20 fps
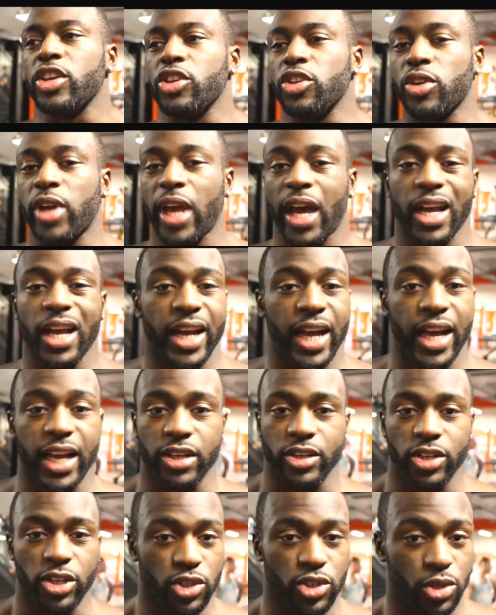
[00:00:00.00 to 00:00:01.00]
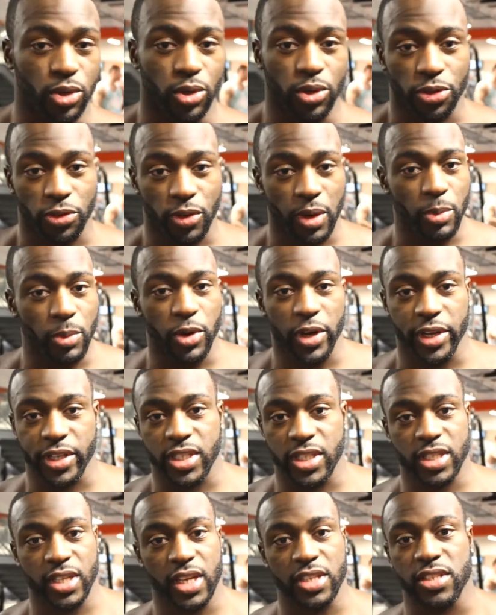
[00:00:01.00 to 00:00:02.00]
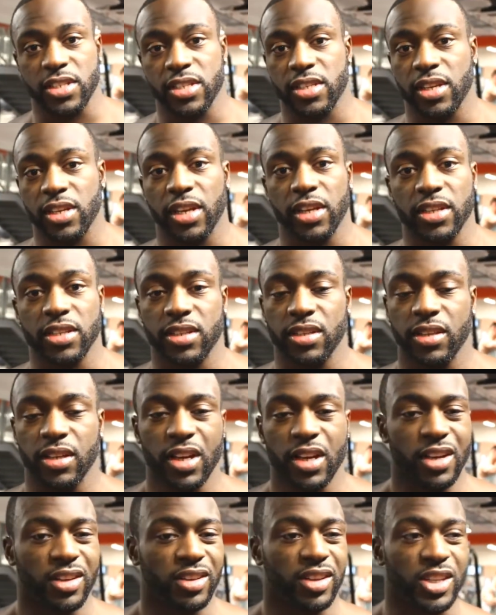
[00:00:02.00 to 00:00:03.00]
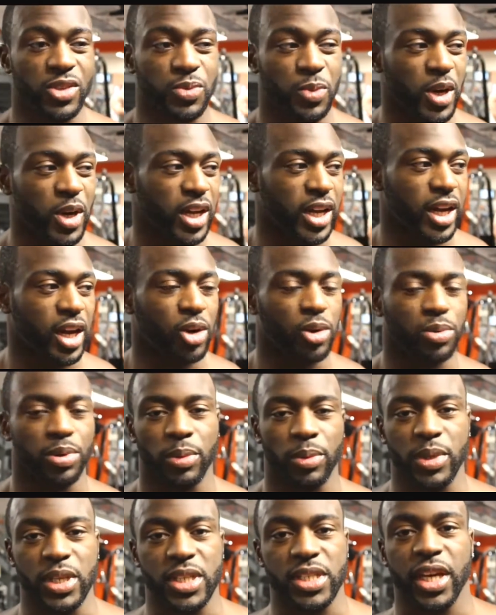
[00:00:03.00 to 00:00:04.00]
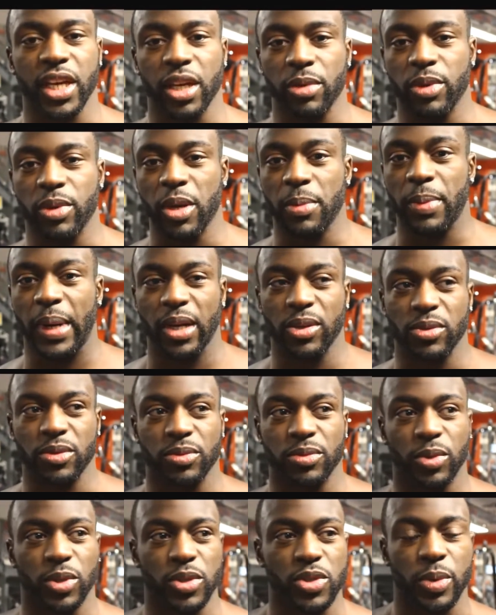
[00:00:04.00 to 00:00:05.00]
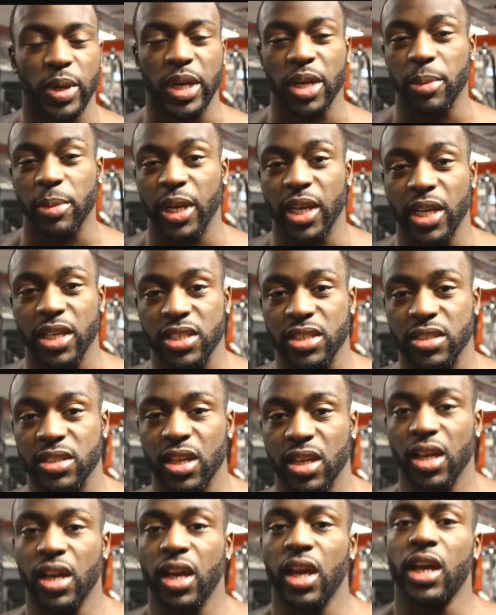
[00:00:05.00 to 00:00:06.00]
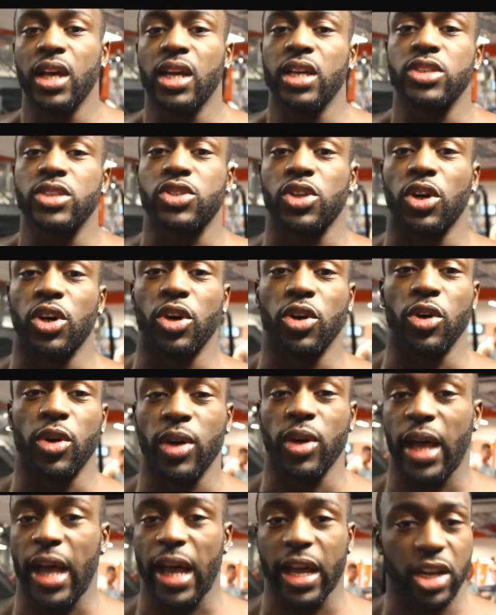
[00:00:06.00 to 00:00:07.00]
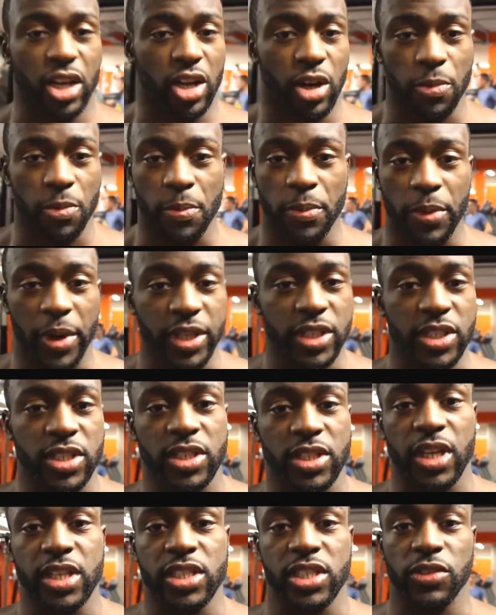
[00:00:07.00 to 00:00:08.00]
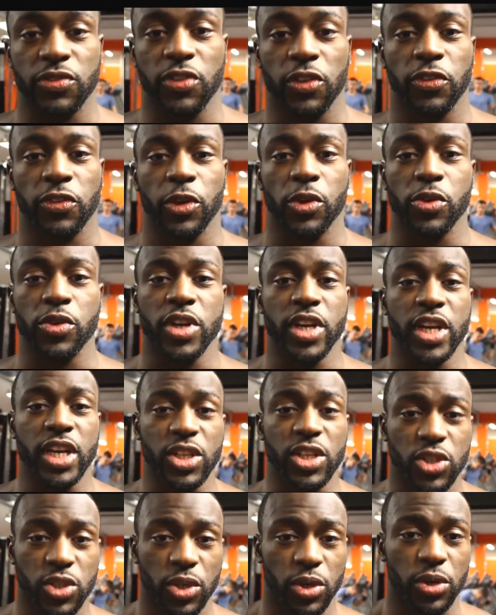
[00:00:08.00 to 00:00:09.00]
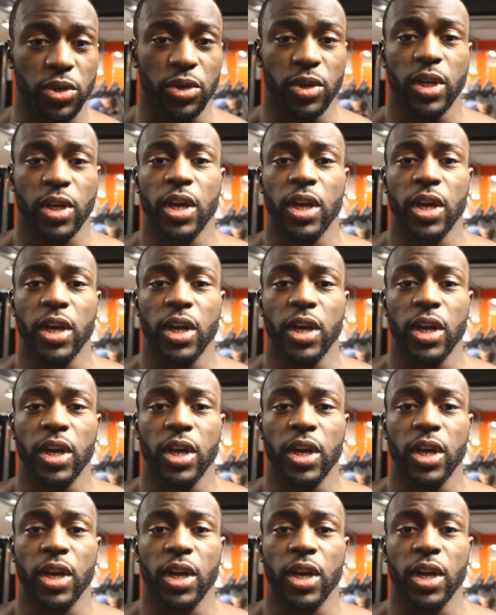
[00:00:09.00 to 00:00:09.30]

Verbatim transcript: You can add 2 or 3 more exercises to this. This workout will probably take me about 20 minutes. So add a couple more exercises if you feel you need to.